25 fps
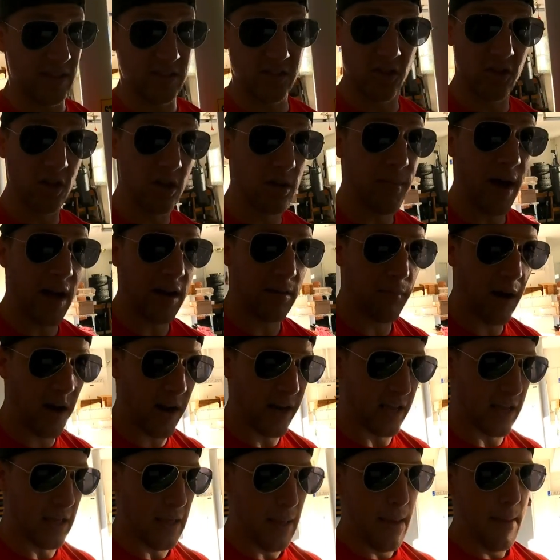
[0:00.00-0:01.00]
that's a good amount of
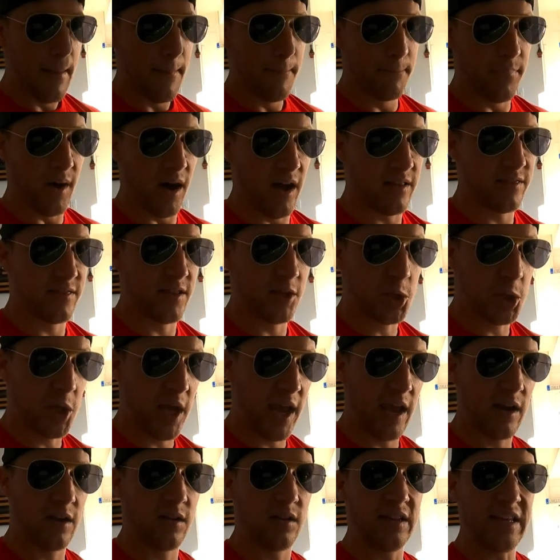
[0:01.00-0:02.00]
money but the
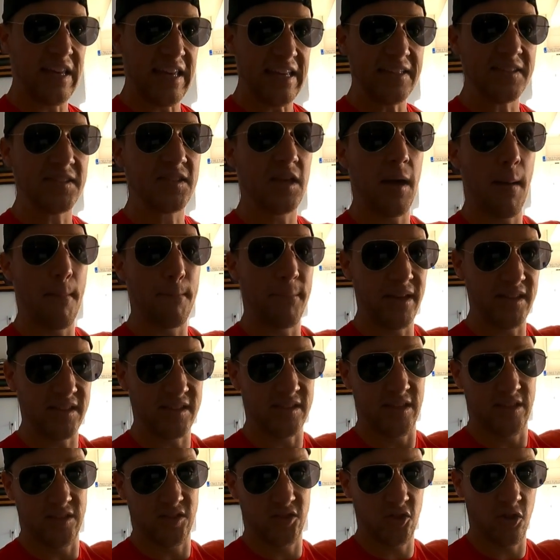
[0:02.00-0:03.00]
channel is a
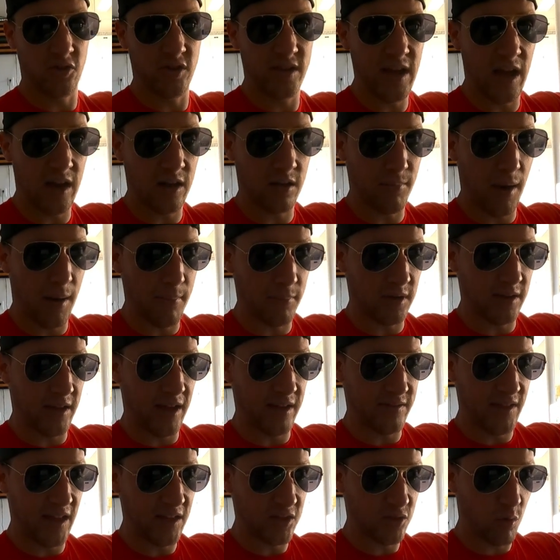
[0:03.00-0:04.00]
business so you got to remember
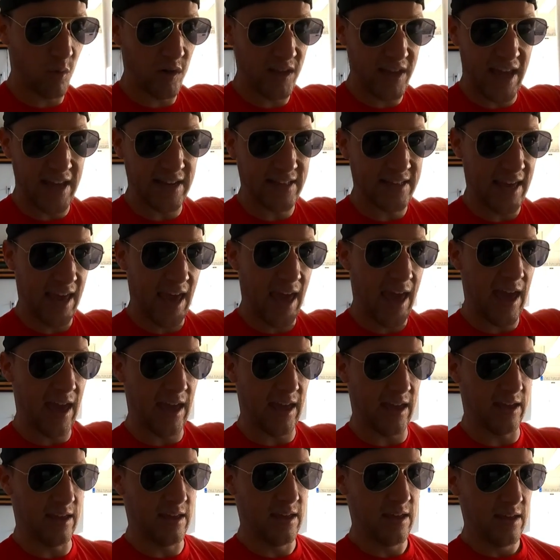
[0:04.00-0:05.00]
like that
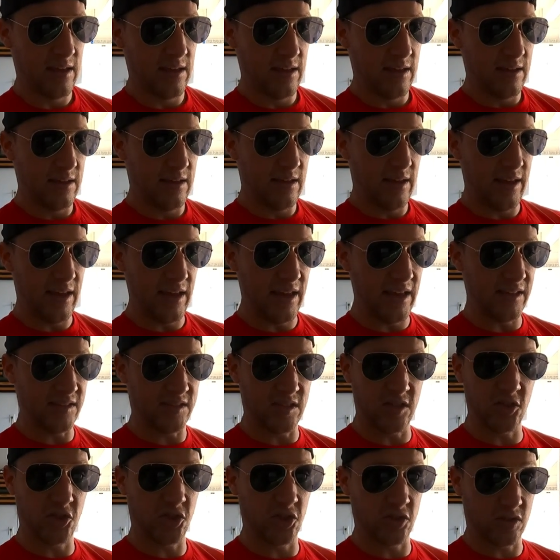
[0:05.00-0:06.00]
28k
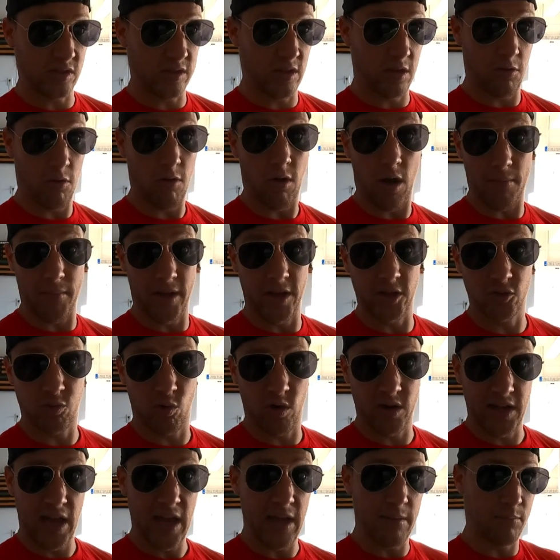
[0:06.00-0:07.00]
isn't just like oh i made
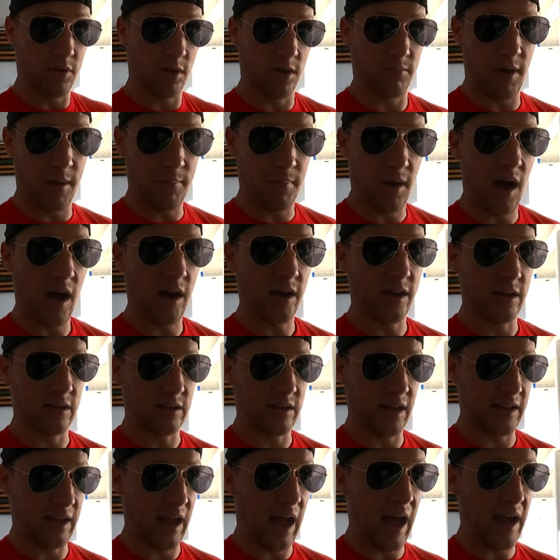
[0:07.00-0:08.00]
28 put it in my
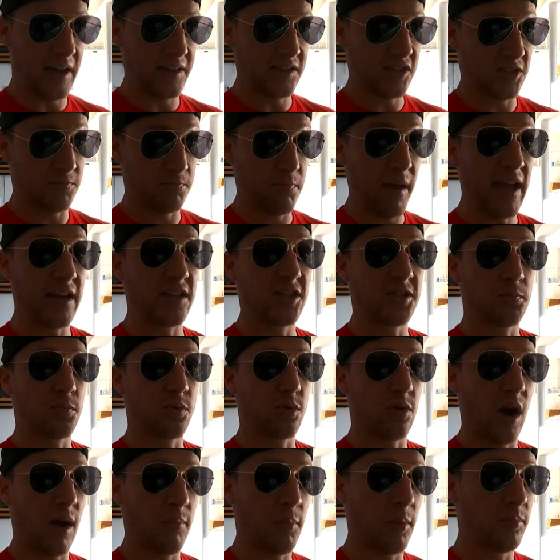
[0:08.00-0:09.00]
pocket like i spent
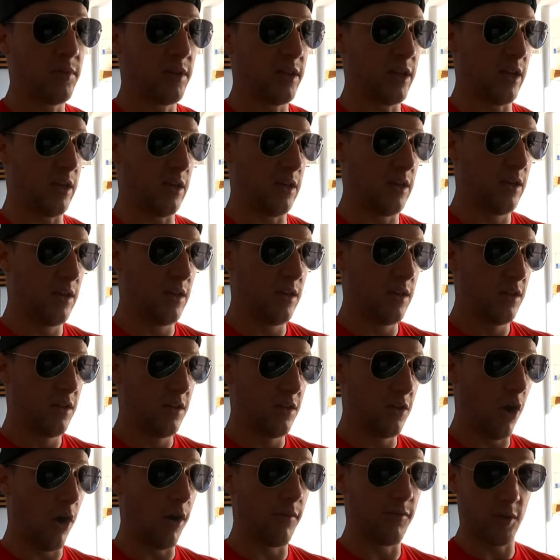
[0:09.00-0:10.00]
probably
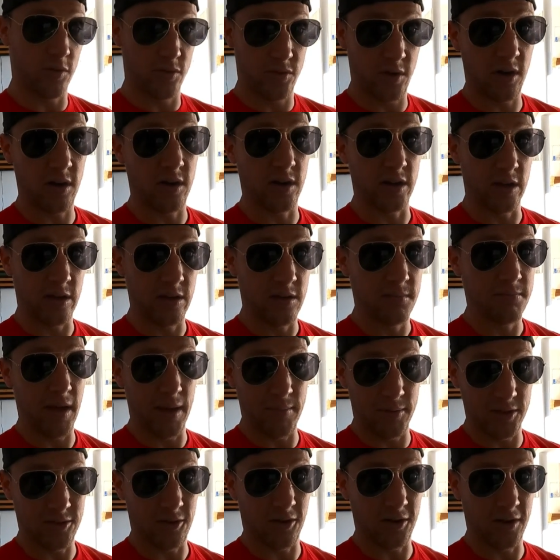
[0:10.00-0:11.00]
over 30
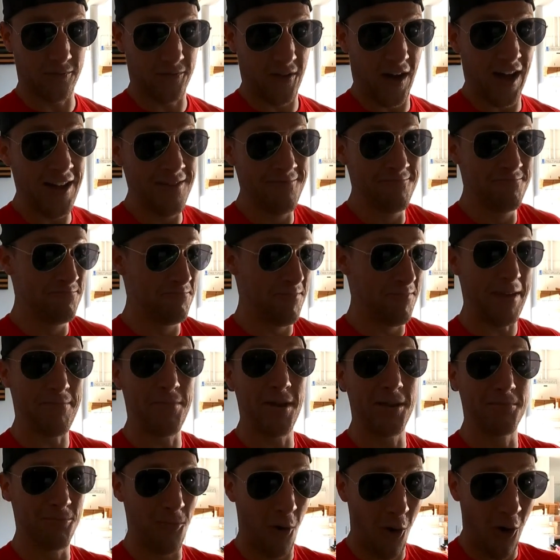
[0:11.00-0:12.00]
maybe 35
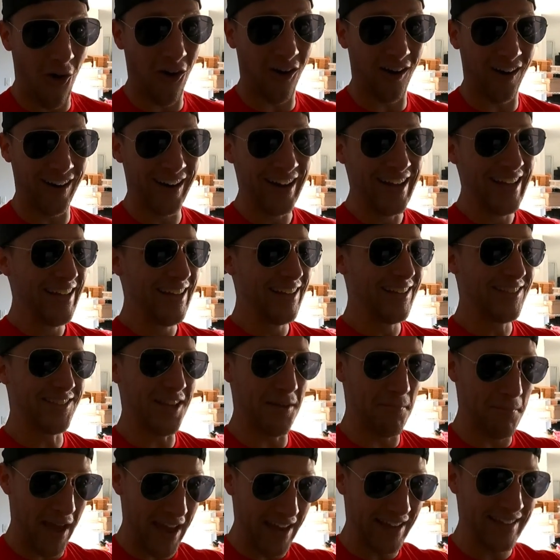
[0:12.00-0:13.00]
maybe more
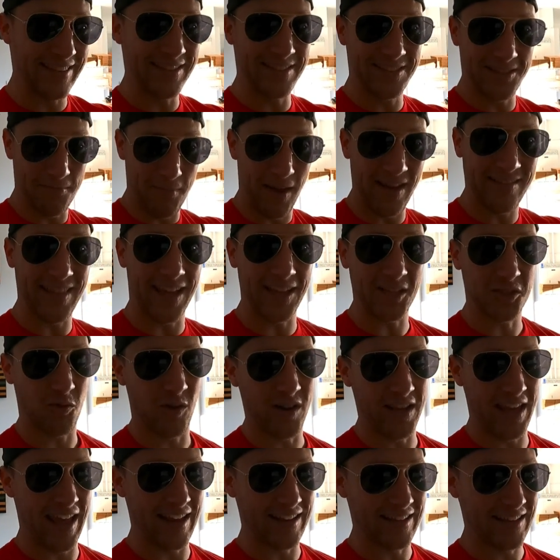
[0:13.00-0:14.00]
to make to make that
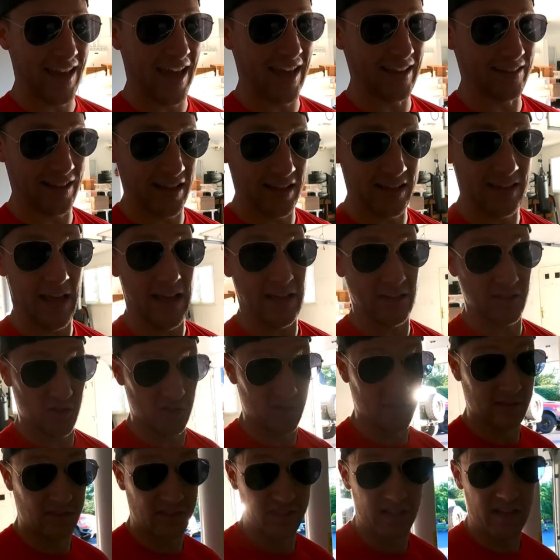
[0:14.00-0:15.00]
28k. Like as
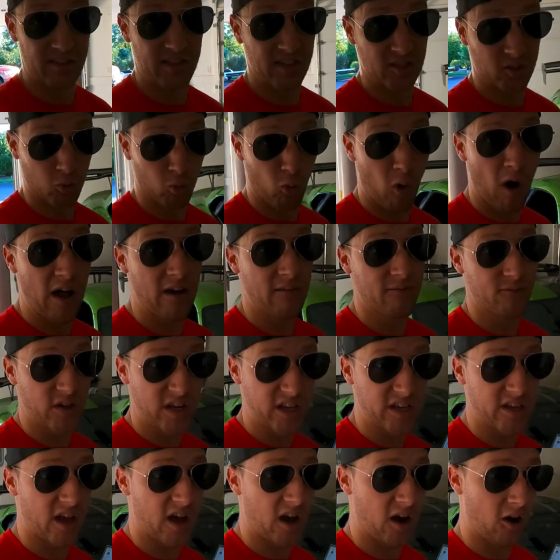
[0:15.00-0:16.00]
you can see, this one
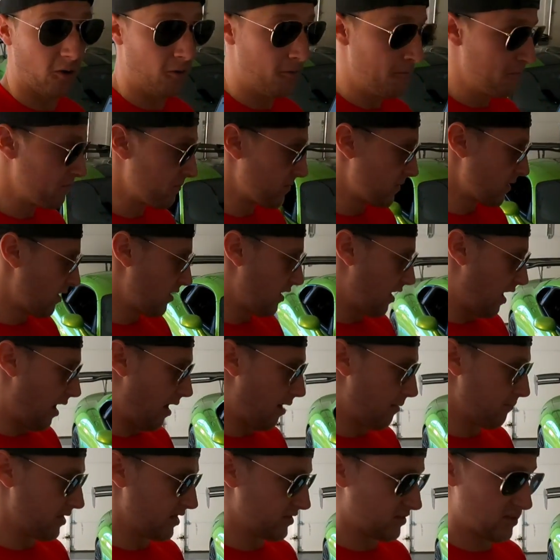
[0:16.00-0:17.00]
video
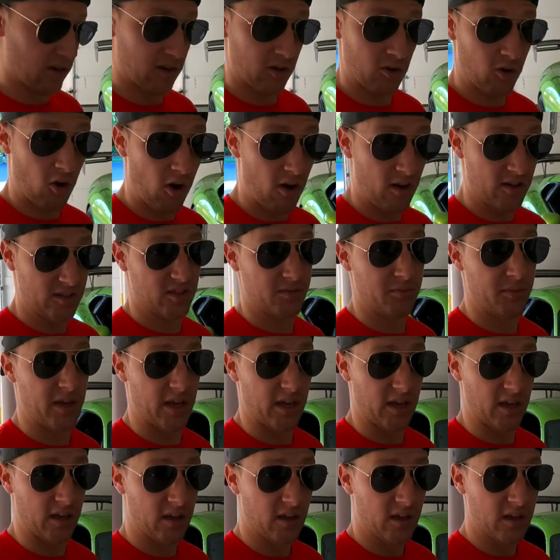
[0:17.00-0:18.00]
um, is going to cost
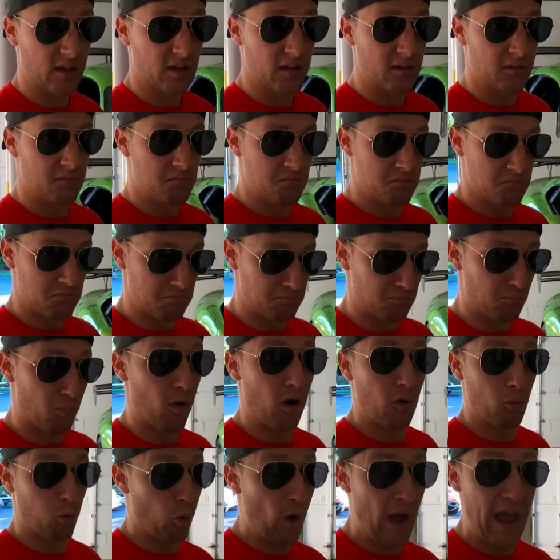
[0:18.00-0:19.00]
me m-
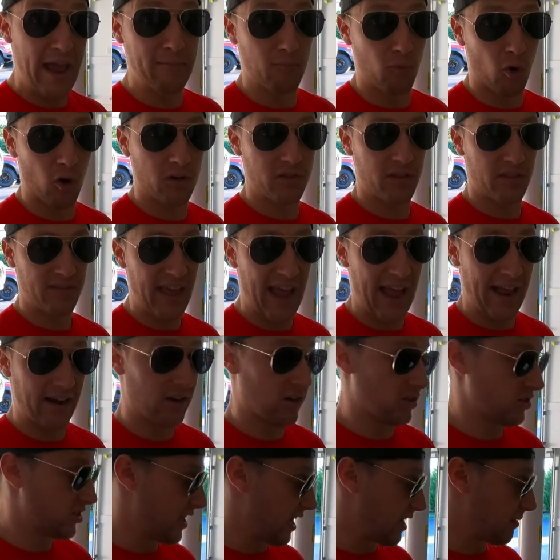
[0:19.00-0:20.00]
way more than that.
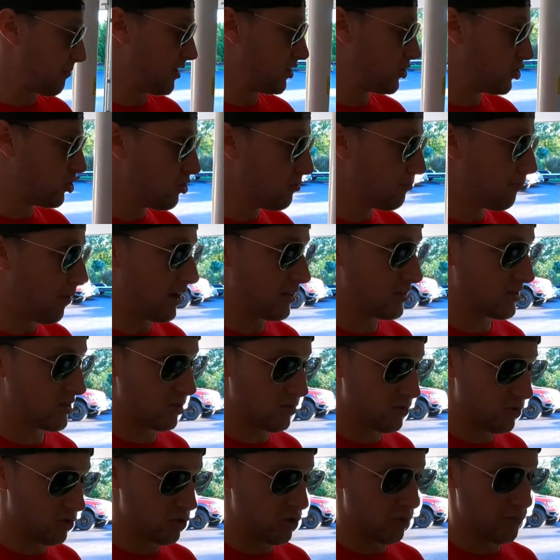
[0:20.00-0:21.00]
It'll take me two months
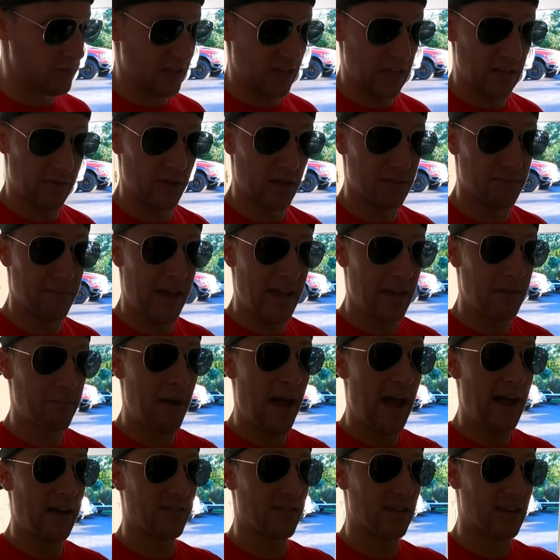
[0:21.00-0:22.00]
on YouTube to even make
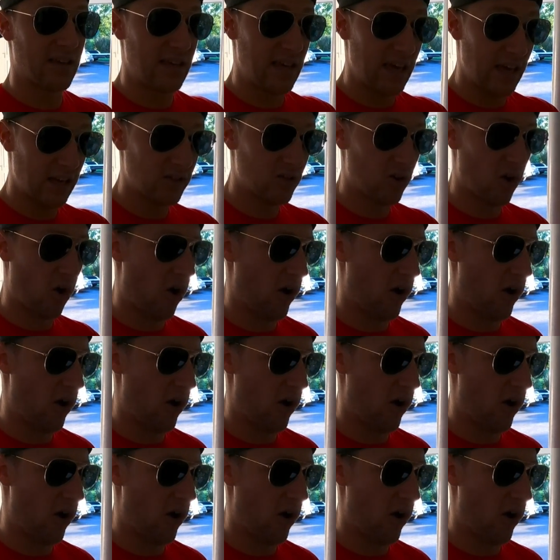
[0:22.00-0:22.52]
back the kit